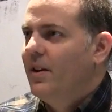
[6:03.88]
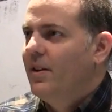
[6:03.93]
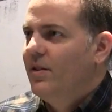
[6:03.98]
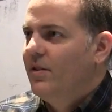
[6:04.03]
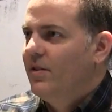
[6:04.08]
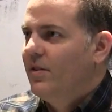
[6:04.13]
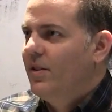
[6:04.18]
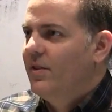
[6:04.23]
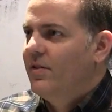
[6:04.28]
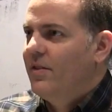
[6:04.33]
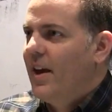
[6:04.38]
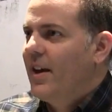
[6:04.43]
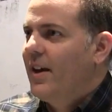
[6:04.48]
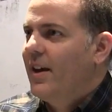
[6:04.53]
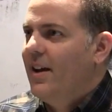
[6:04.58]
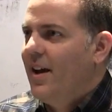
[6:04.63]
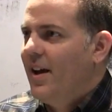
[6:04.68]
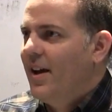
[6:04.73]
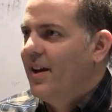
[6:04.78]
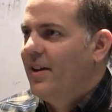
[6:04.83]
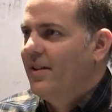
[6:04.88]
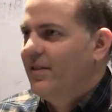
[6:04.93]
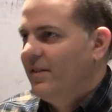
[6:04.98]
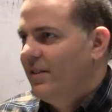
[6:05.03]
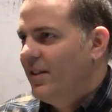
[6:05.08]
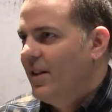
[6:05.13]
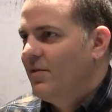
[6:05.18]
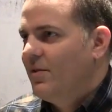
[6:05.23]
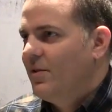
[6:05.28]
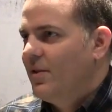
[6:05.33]
is the second highest
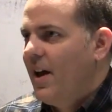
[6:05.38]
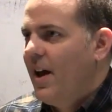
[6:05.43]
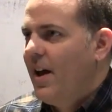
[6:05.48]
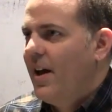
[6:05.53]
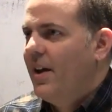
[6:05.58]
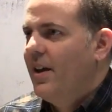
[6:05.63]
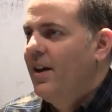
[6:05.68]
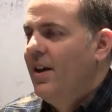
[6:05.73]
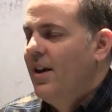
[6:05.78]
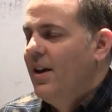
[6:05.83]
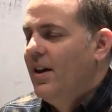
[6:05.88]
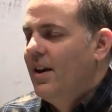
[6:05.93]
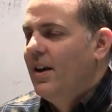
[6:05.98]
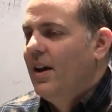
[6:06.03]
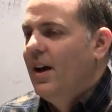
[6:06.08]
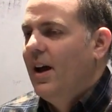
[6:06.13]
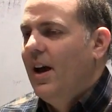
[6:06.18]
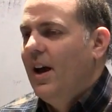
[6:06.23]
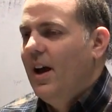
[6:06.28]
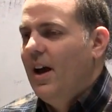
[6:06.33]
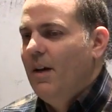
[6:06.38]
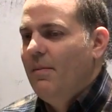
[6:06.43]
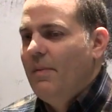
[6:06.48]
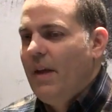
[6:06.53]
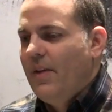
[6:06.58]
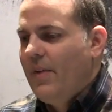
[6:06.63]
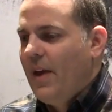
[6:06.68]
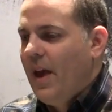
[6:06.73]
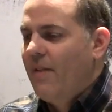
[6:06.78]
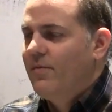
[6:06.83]
level guy,
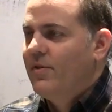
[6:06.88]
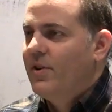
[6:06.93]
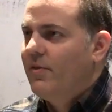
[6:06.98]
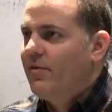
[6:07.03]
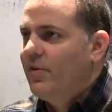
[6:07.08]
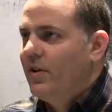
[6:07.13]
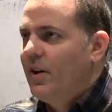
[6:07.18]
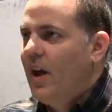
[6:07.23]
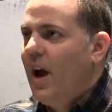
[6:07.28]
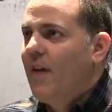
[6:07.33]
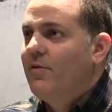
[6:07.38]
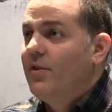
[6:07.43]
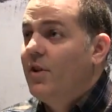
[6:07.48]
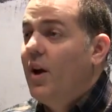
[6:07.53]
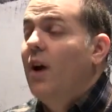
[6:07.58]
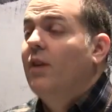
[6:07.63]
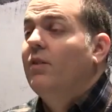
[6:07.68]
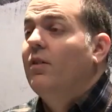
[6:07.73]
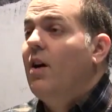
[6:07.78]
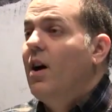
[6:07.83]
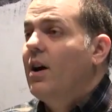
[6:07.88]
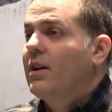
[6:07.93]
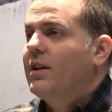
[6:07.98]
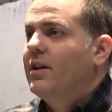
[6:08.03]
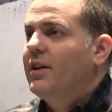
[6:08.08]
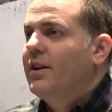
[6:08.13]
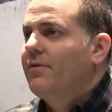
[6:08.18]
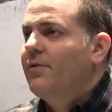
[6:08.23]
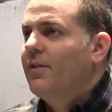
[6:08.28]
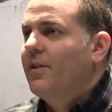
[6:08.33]
and they have I've
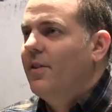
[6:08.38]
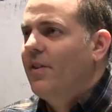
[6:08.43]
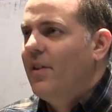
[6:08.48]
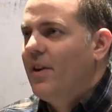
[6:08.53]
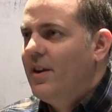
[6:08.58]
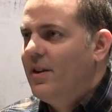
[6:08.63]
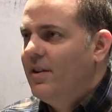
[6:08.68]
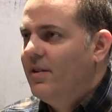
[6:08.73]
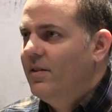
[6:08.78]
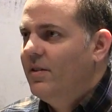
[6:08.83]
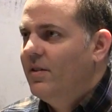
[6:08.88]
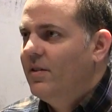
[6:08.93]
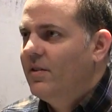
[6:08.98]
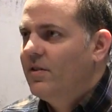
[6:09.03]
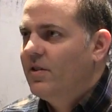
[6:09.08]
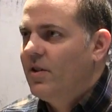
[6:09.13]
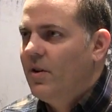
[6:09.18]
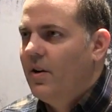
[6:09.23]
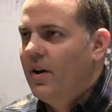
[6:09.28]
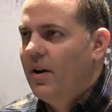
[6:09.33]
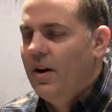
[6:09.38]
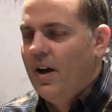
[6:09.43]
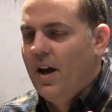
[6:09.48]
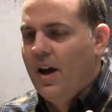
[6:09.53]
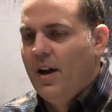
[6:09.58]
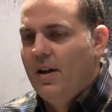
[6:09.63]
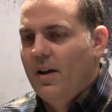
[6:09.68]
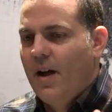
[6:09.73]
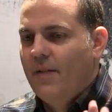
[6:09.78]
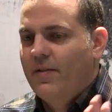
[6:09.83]
unlocked different things. So
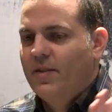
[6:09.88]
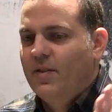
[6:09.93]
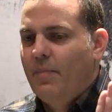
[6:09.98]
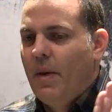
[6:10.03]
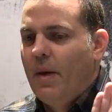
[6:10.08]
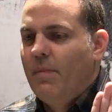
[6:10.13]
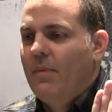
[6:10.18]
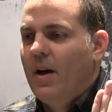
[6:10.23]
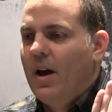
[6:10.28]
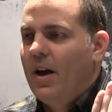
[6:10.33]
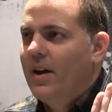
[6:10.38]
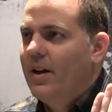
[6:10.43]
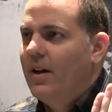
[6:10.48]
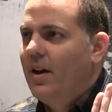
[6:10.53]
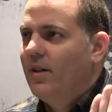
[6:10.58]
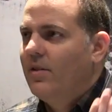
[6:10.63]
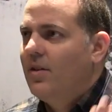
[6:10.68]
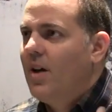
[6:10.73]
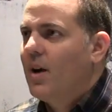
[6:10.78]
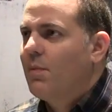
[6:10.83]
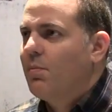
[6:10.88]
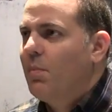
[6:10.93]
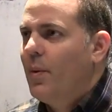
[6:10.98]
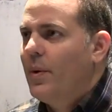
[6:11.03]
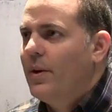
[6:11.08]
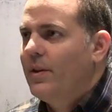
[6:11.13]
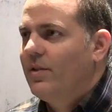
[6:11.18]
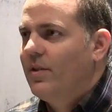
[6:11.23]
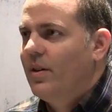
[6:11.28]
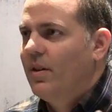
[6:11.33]
I've spent my unlock
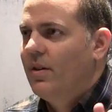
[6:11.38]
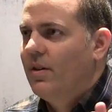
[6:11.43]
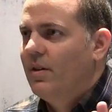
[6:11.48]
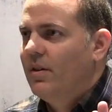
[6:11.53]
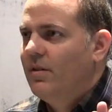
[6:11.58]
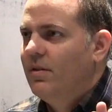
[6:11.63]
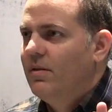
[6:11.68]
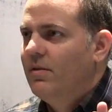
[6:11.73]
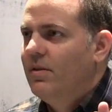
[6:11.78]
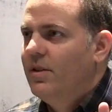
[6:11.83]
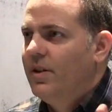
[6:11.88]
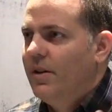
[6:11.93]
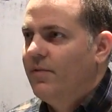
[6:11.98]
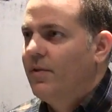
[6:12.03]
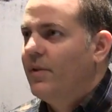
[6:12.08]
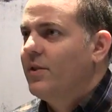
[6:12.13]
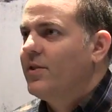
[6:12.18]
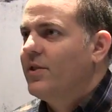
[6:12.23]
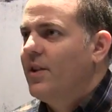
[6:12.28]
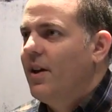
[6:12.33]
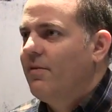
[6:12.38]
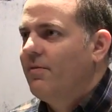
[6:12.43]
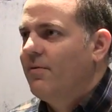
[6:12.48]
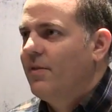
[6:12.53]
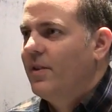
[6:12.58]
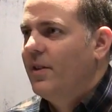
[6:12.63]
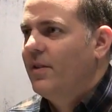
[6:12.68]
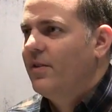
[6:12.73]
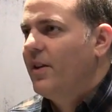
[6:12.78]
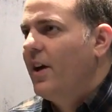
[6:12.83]
points on different stuff
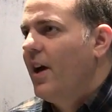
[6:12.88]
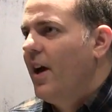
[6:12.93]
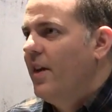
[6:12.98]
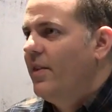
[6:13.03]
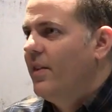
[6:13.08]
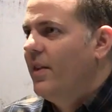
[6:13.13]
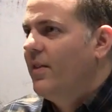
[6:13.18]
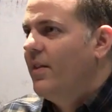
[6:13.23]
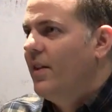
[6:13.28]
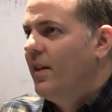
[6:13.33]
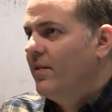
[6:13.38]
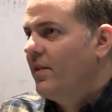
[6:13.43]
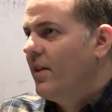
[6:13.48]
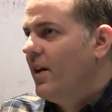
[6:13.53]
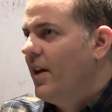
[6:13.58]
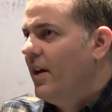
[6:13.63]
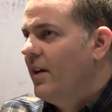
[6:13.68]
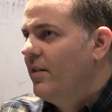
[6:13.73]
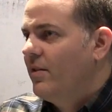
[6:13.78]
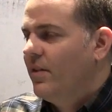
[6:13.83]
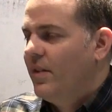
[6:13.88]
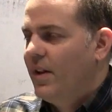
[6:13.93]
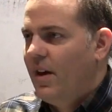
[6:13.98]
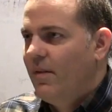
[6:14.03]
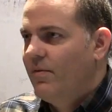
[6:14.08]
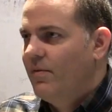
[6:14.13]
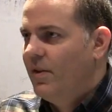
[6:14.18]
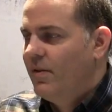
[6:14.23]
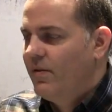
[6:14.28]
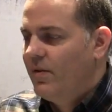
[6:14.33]
for this guy than this guy, so they
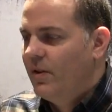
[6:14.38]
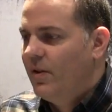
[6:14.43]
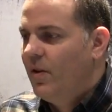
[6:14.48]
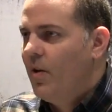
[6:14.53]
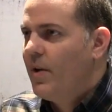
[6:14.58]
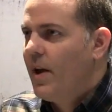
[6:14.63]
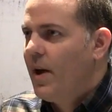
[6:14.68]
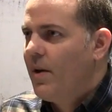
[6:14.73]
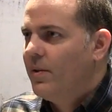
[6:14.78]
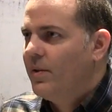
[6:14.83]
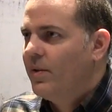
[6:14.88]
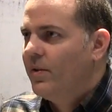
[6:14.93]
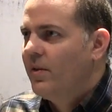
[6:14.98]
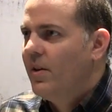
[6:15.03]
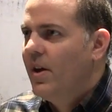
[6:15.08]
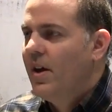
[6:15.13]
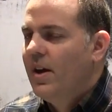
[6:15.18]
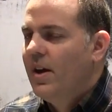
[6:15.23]
have different loadouts.